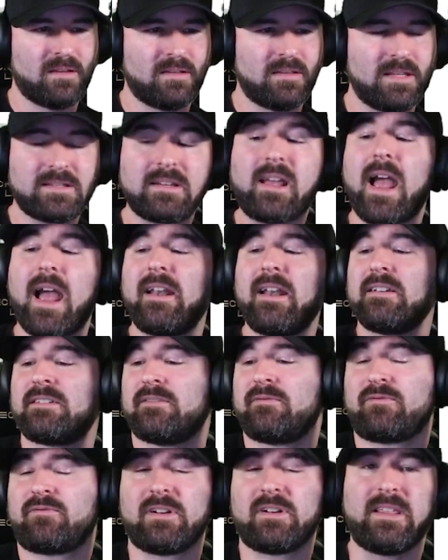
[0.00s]
This guy
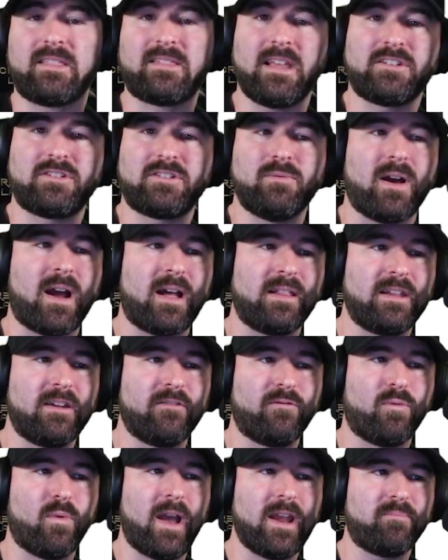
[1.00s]
doesn't really think too highly
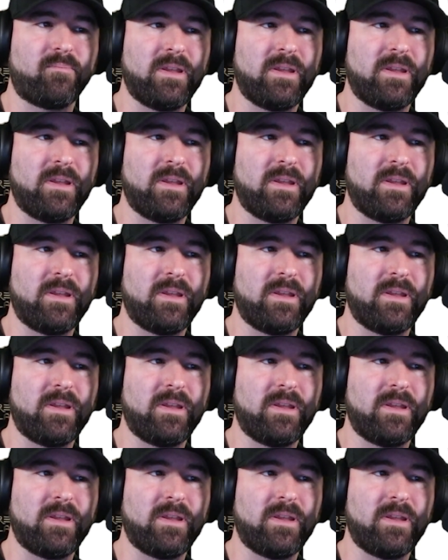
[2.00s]
of white